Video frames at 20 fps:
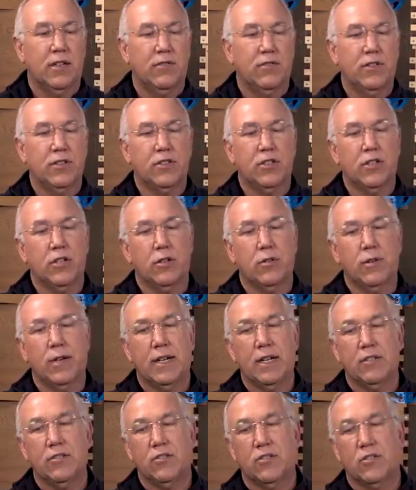if we turn it
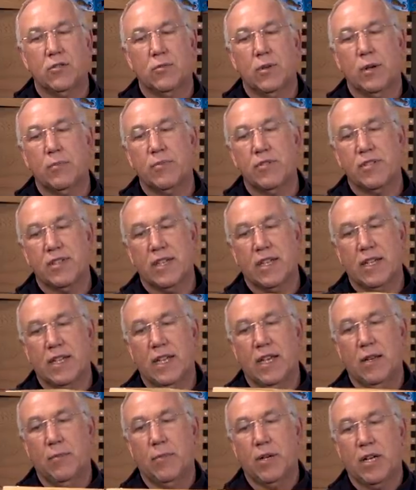around just to
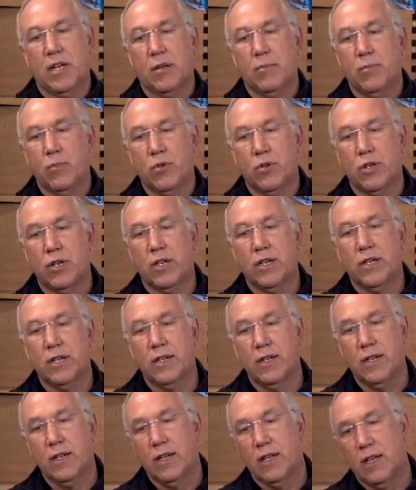represent a bottom board
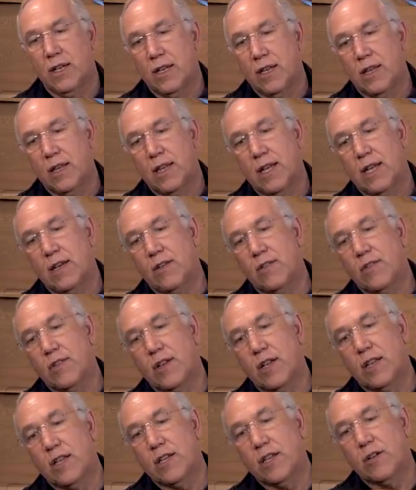that is
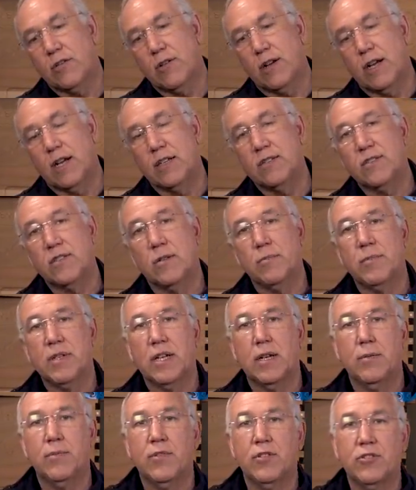solid across,
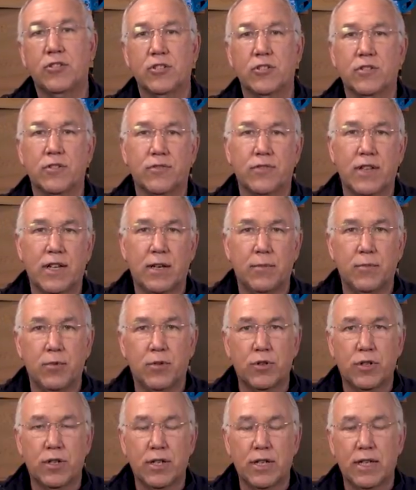sometimes it's just a flat
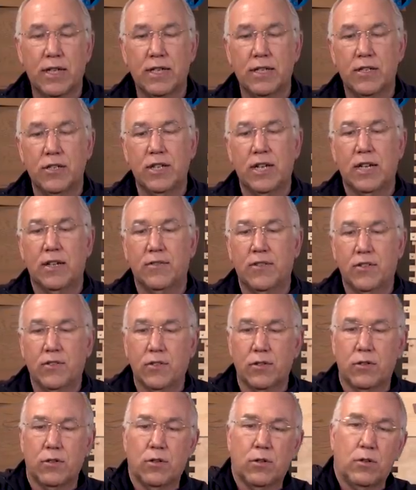board, and then you have
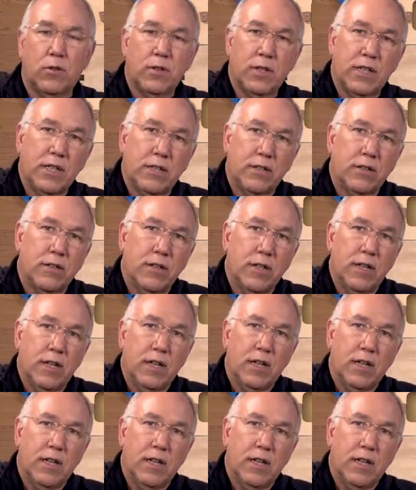this little hole here